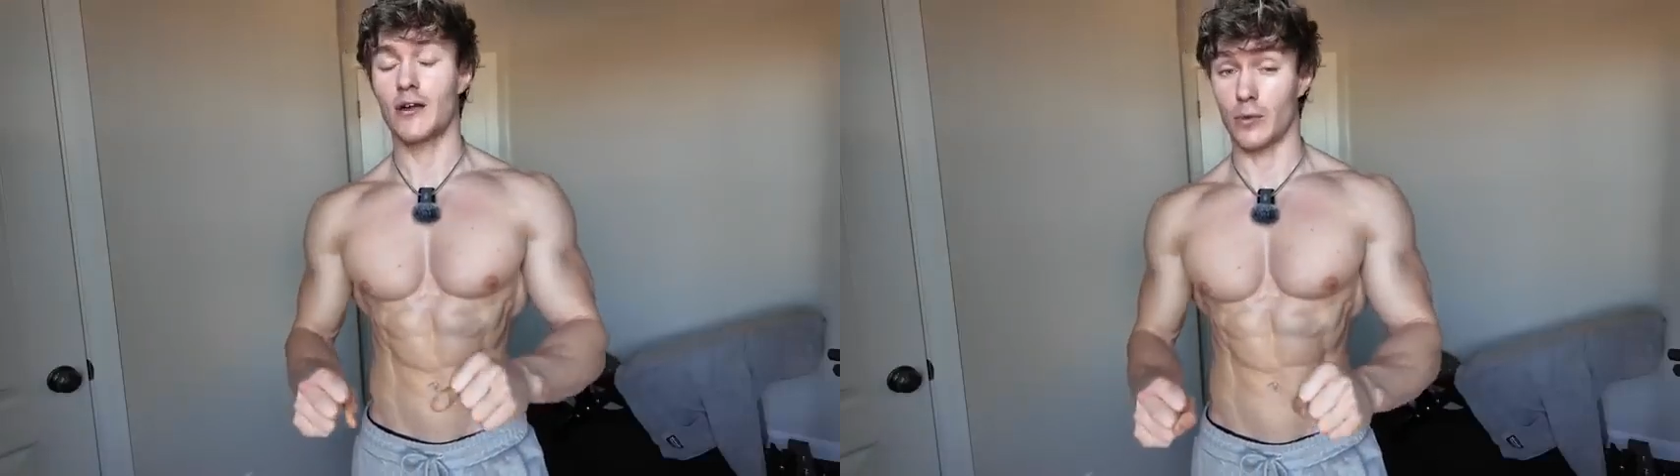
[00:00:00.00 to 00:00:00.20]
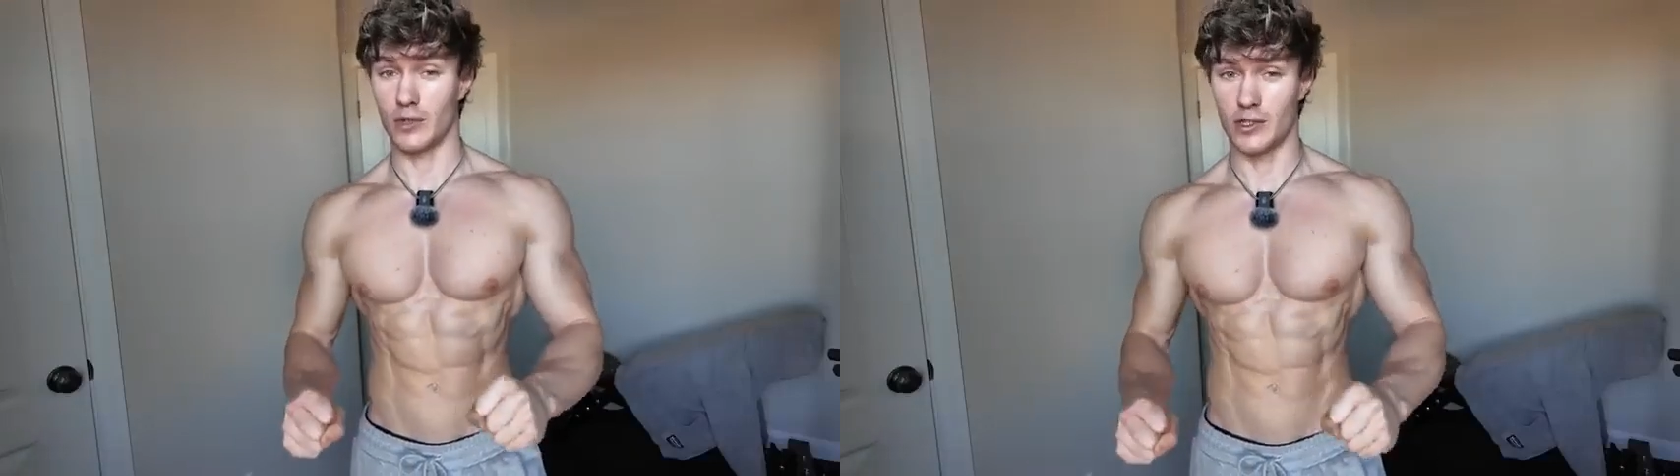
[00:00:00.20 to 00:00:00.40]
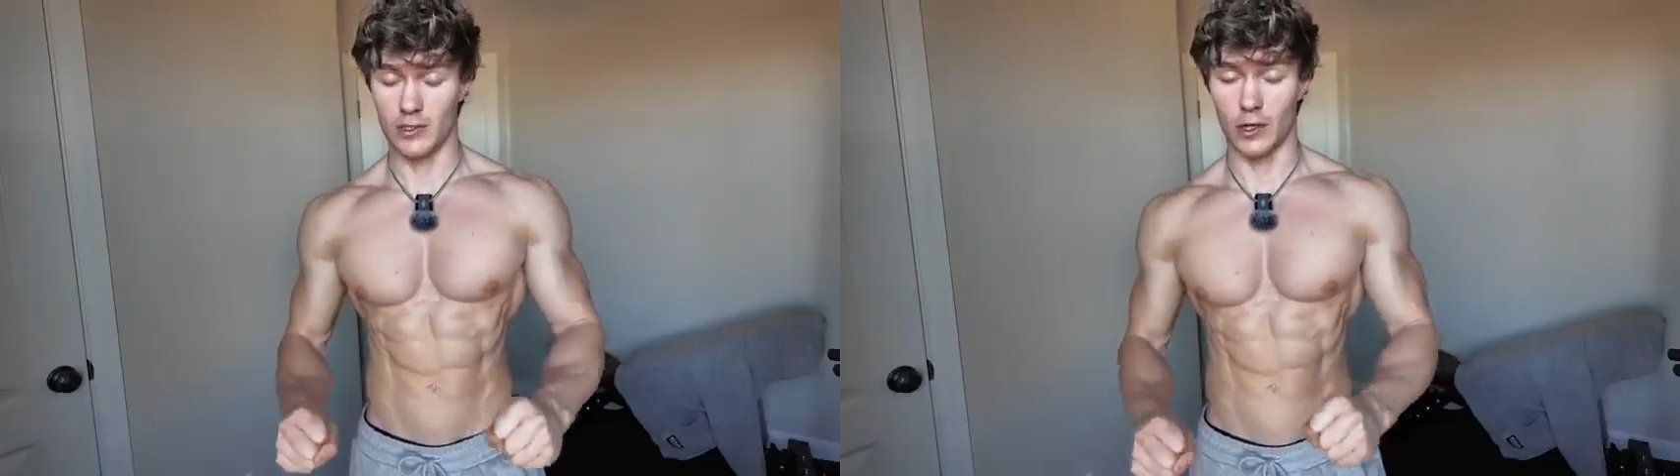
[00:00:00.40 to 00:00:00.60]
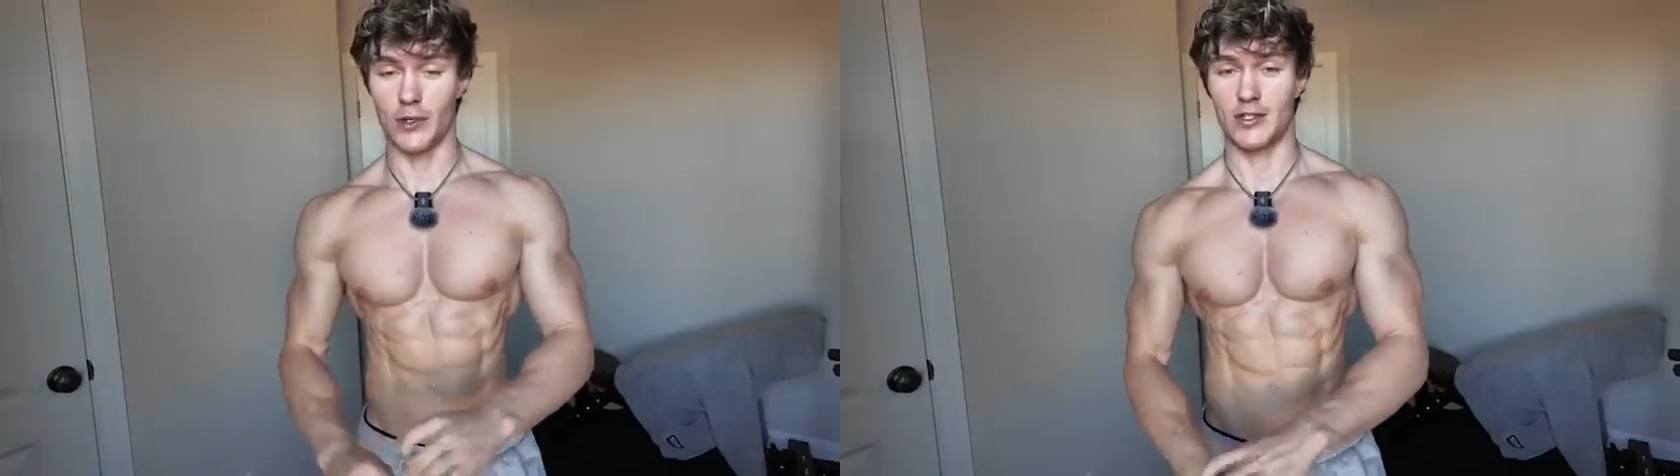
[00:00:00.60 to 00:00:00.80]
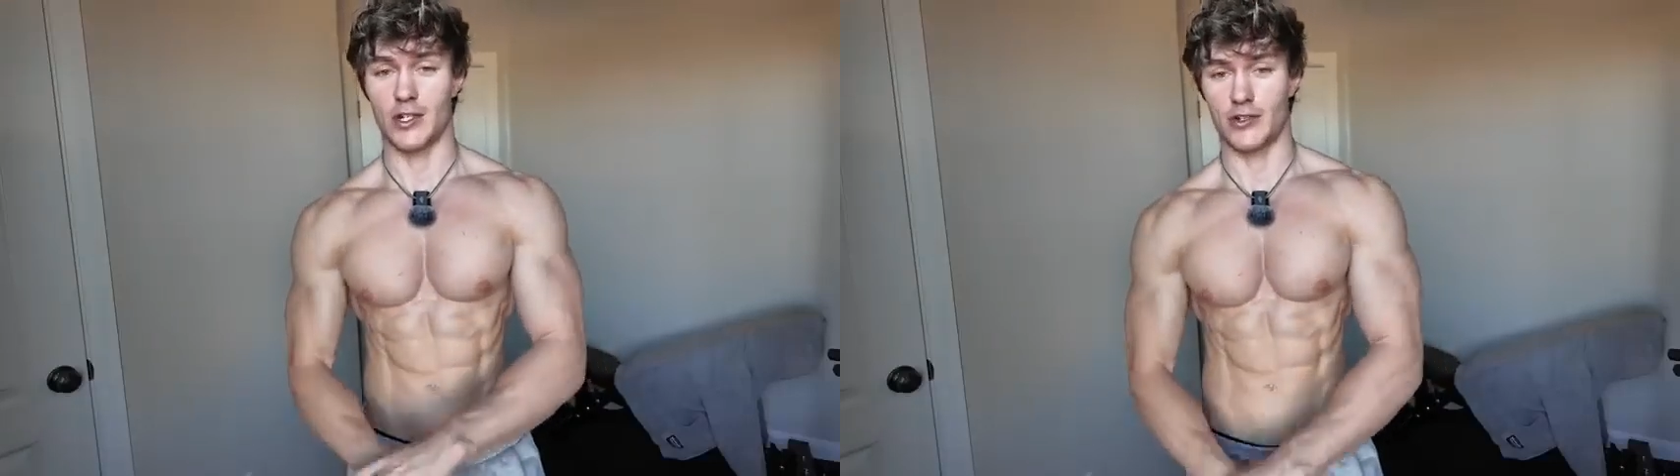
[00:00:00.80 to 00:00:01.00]
really slow
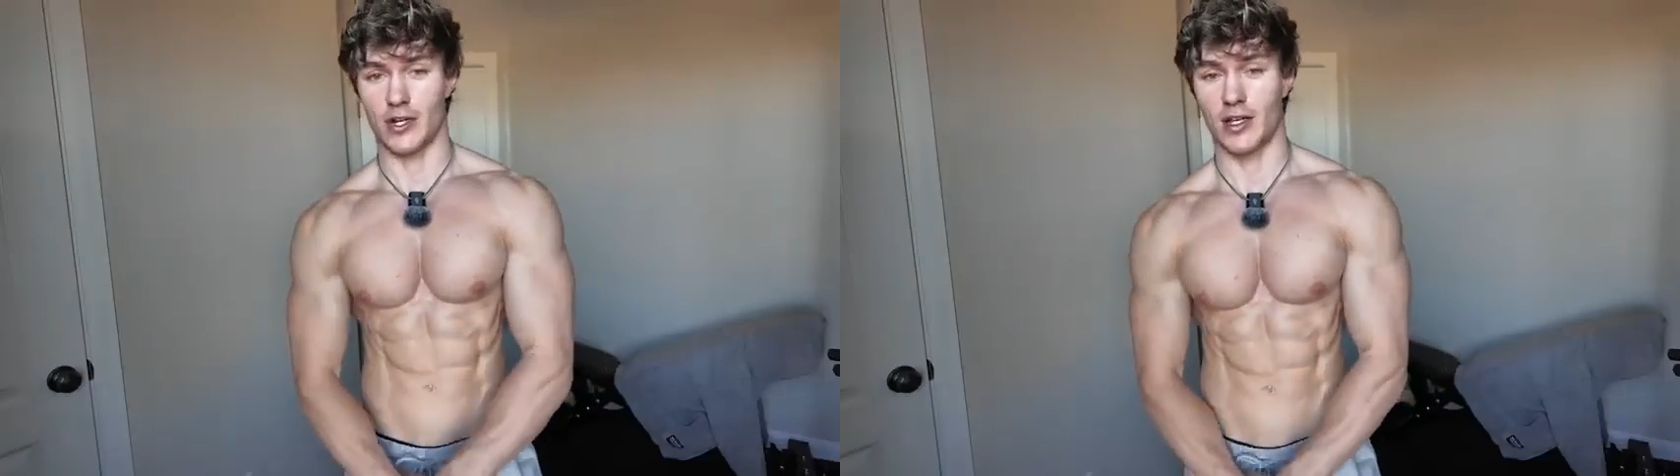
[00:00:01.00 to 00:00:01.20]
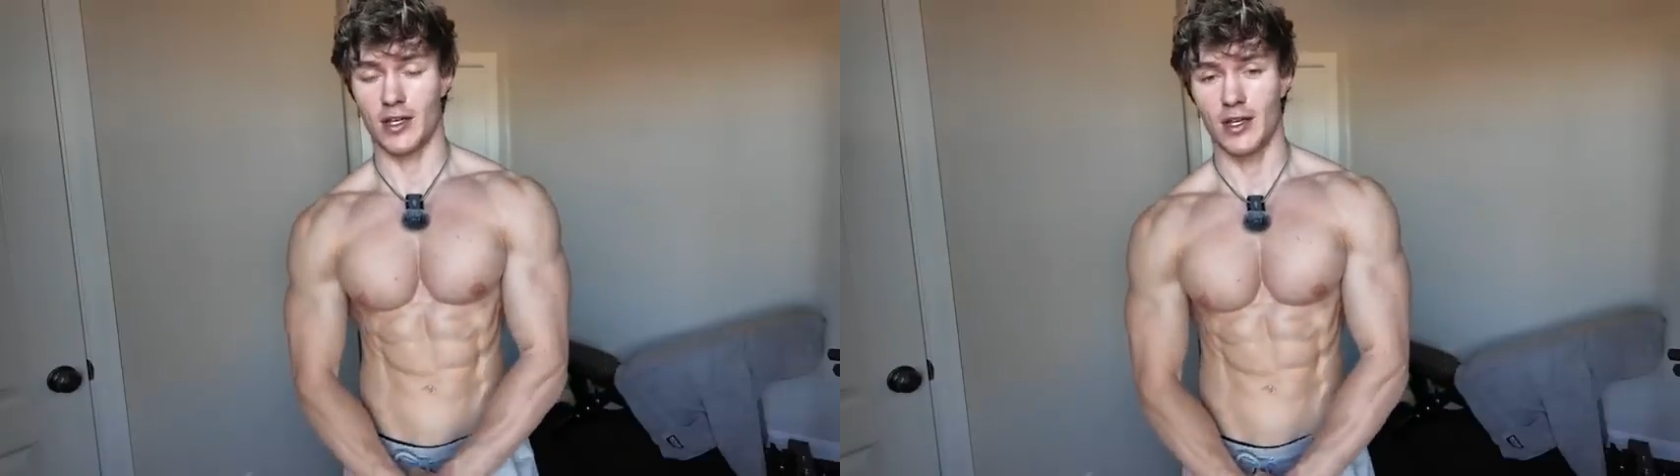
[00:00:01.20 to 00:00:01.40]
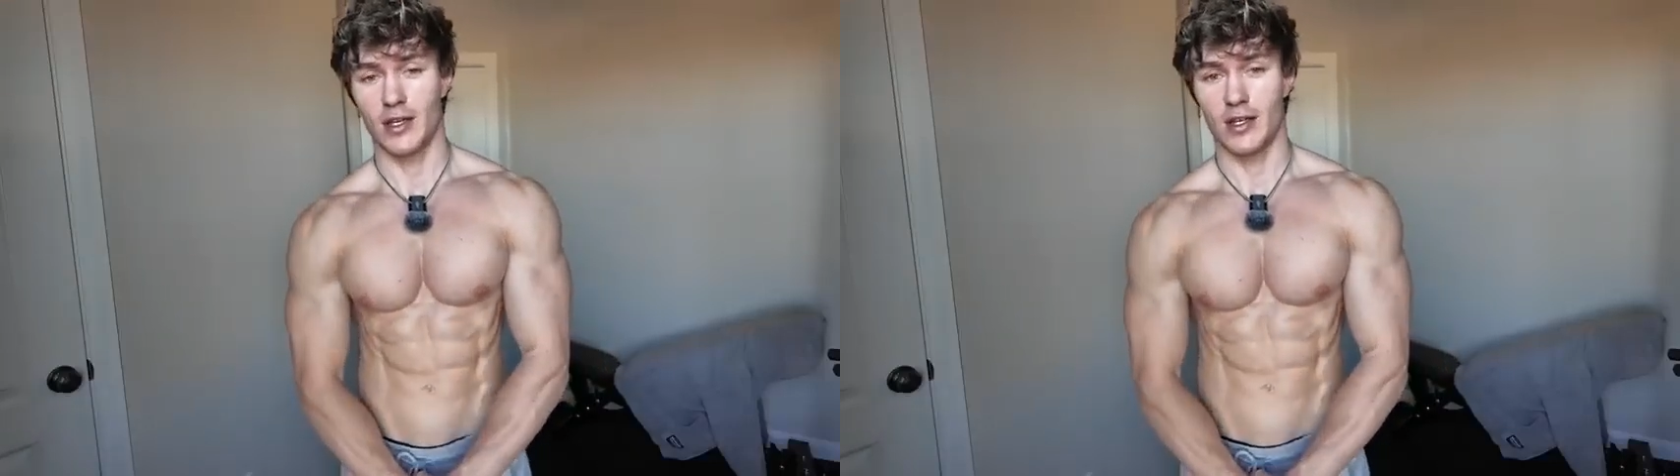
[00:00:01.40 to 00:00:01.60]
eccentric.